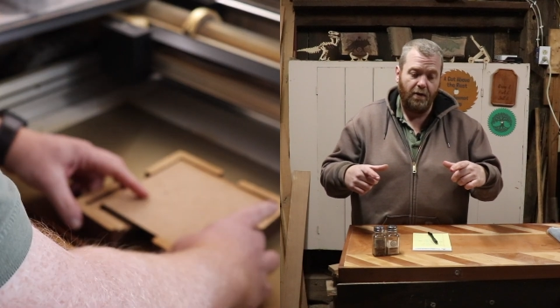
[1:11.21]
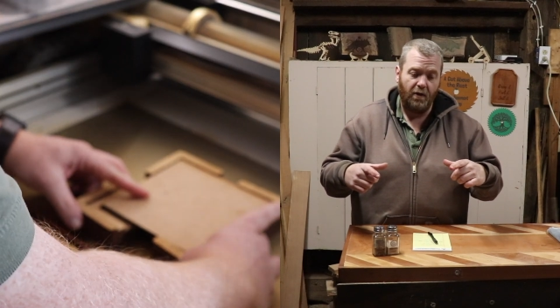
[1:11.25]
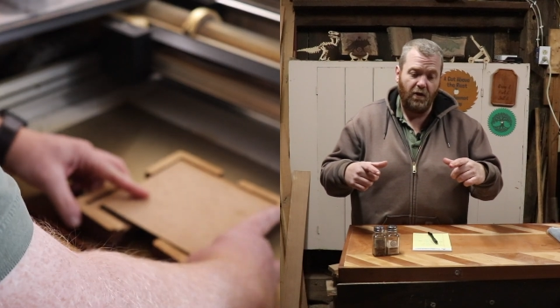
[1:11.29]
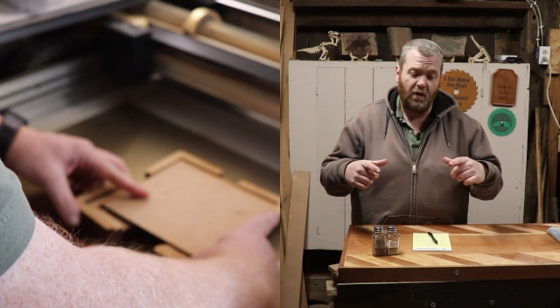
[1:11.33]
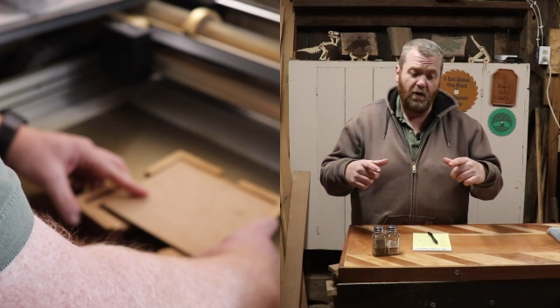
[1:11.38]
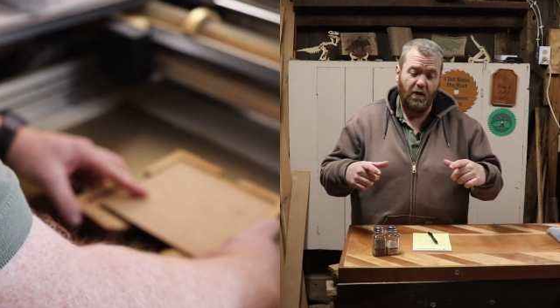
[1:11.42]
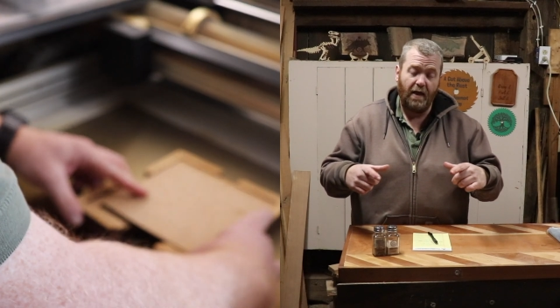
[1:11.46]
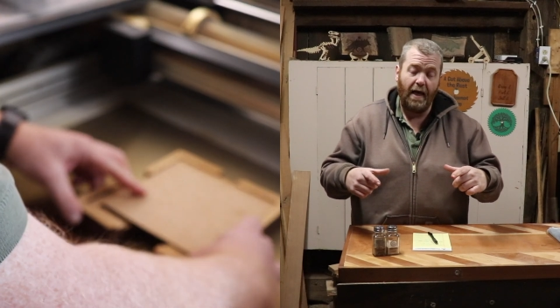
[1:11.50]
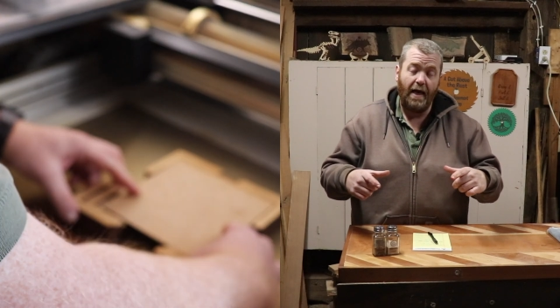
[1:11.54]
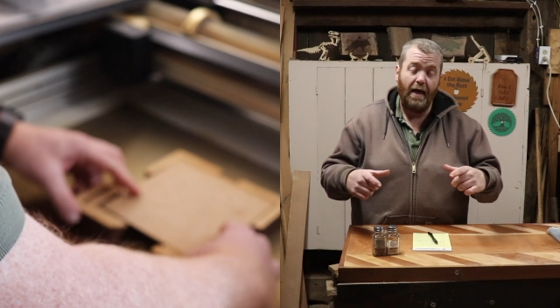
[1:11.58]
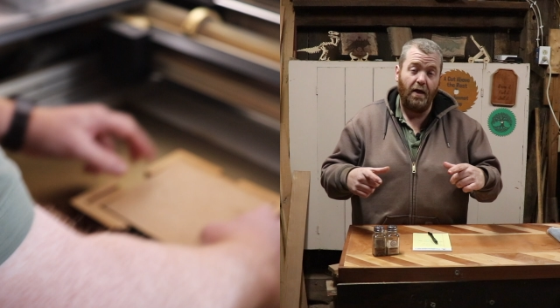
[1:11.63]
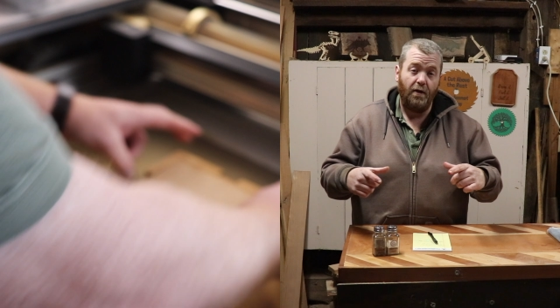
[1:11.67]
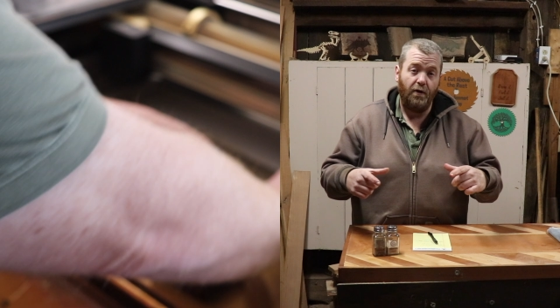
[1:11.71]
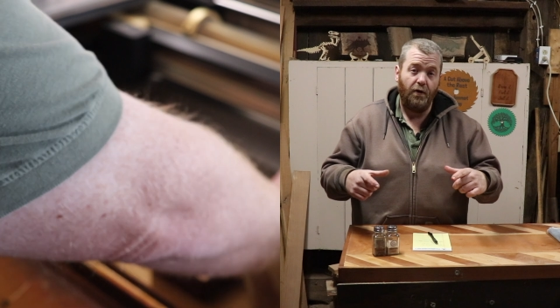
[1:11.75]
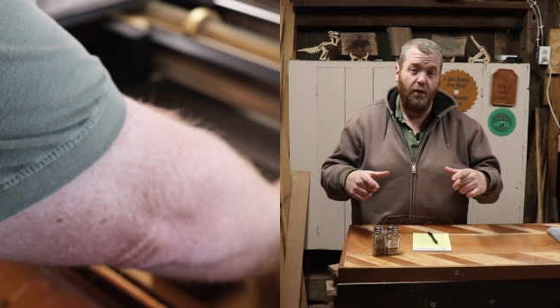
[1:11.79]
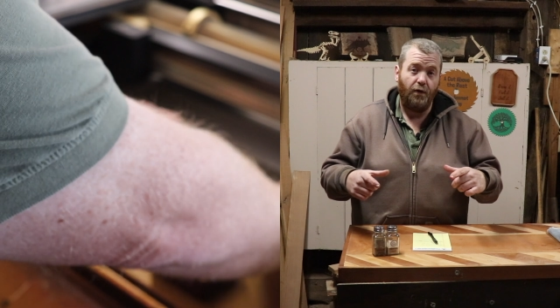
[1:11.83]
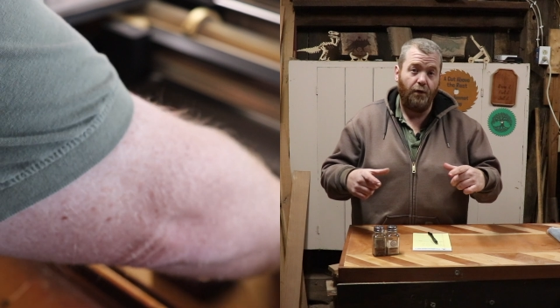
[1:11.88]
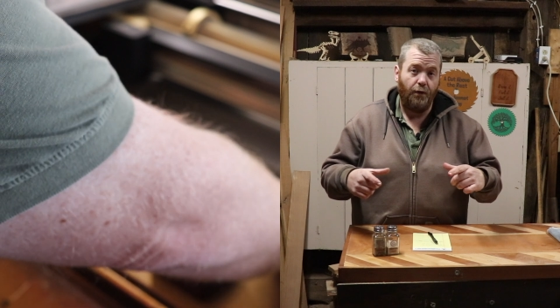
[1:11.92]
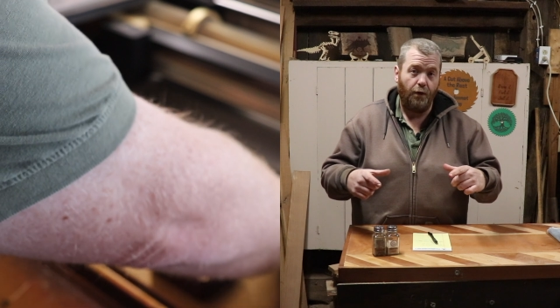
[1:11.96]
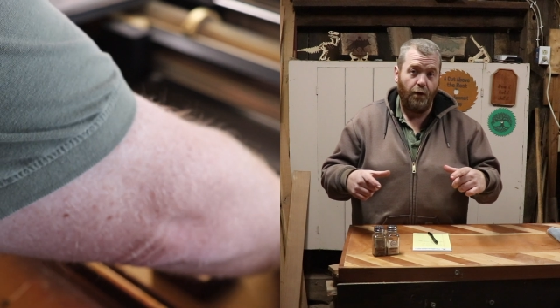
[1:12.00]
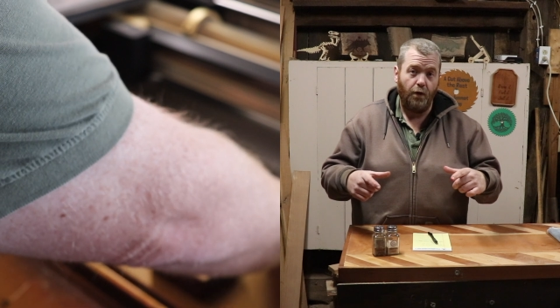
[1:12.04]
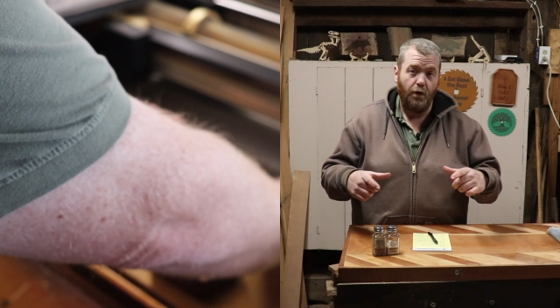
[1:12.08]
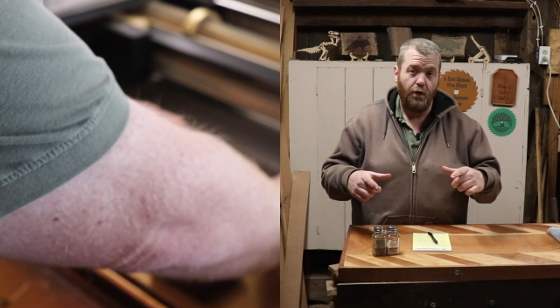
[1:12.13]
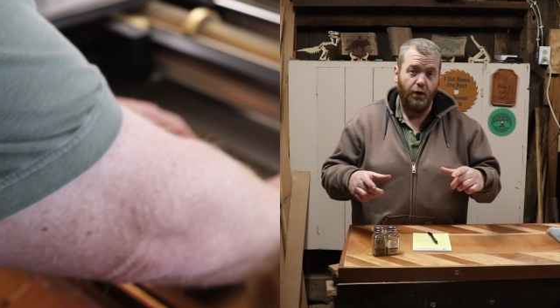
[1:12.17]
stands
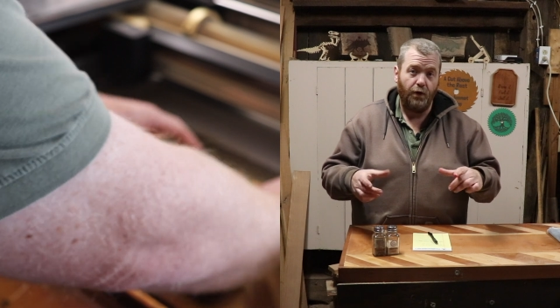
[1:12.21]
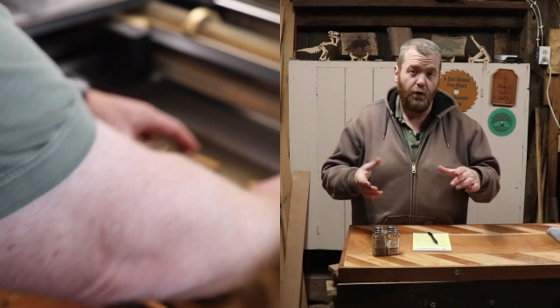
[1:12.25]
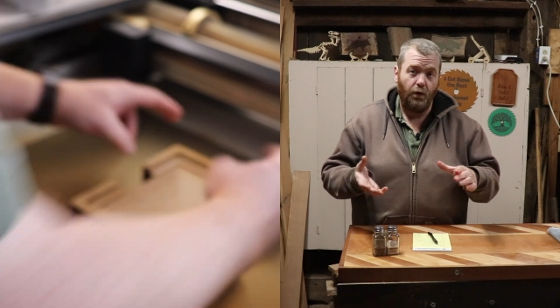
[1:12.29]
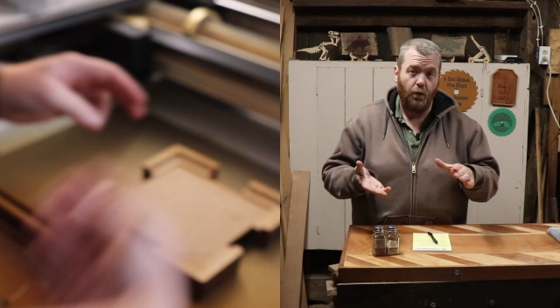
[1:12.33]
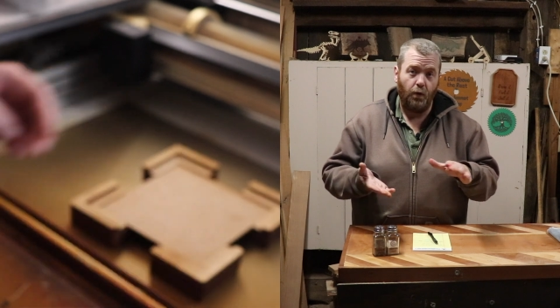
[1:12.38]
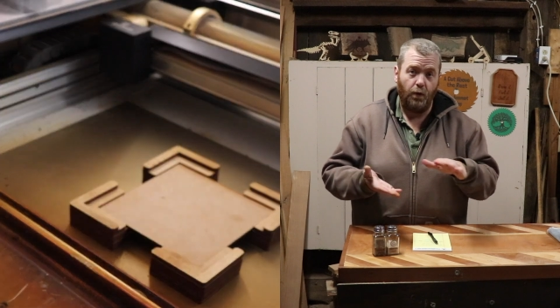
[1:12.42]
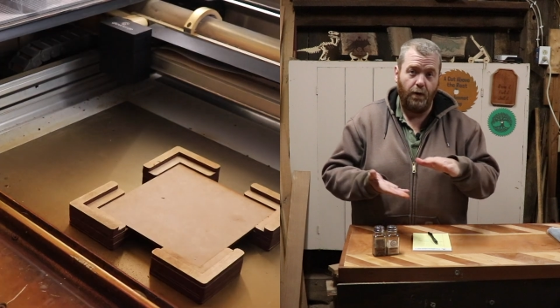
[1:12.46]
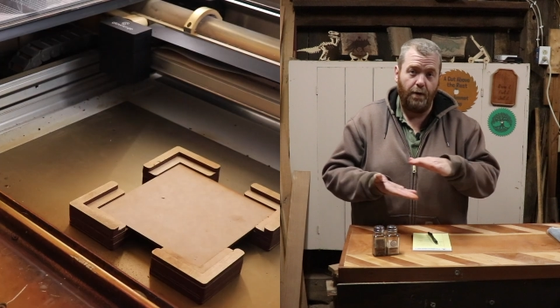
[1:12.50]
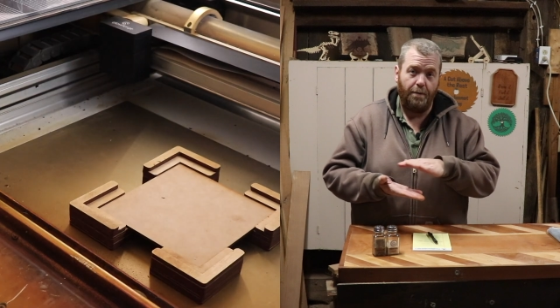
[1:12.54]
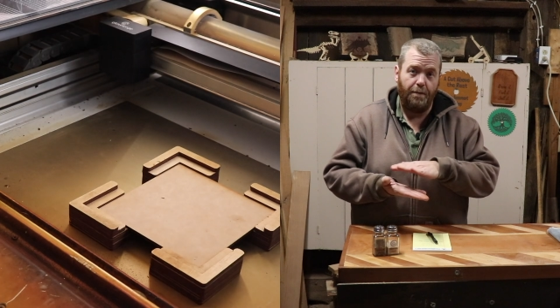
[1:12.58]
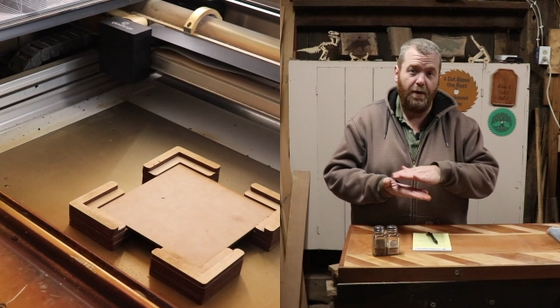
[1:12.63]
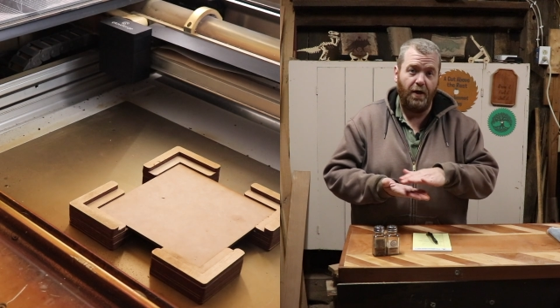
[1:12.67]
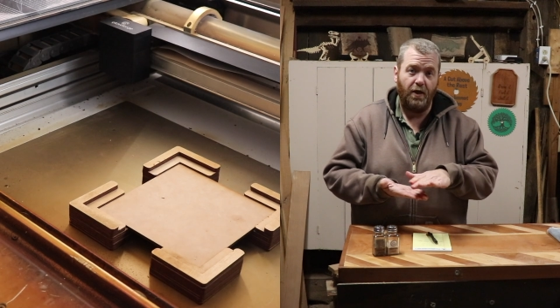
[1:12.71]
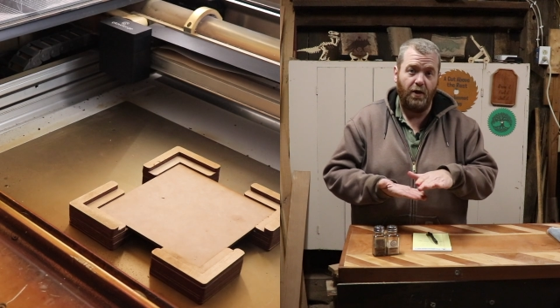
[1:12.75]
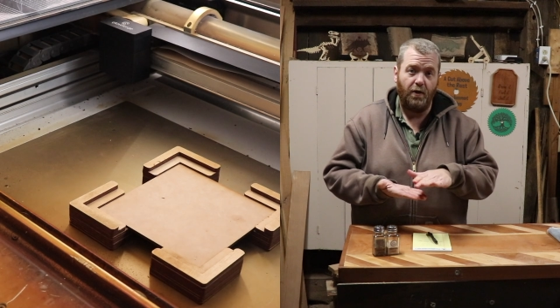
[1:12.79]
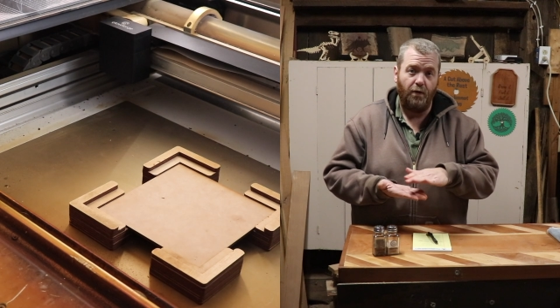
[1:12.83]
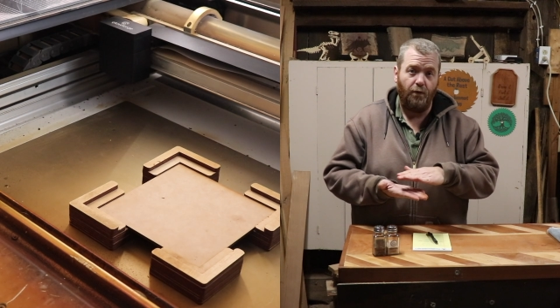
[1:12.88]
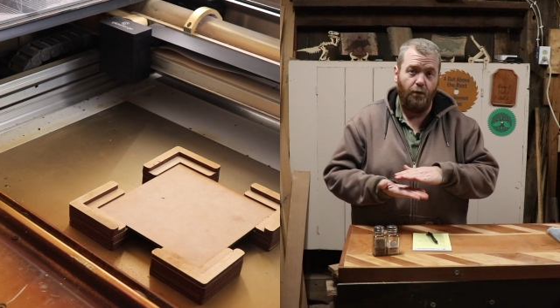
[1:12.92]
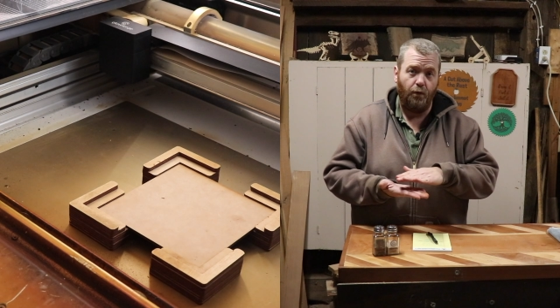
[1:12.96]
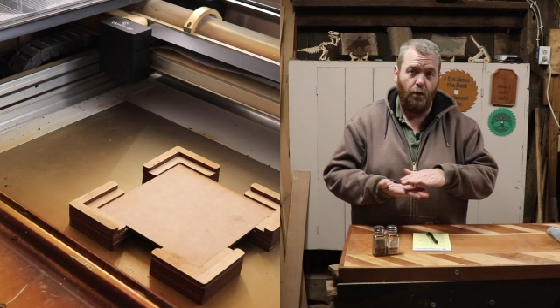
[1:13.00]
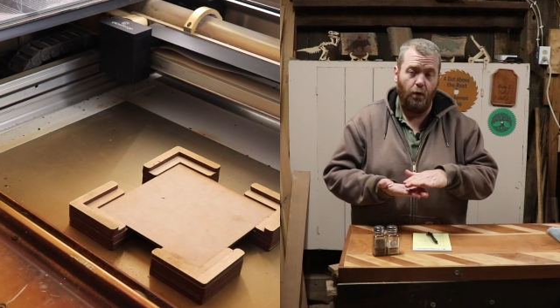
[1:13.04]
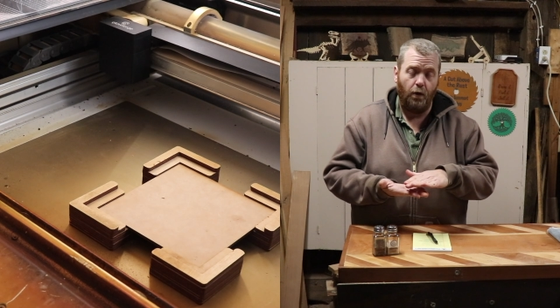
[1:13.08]
first with a piece of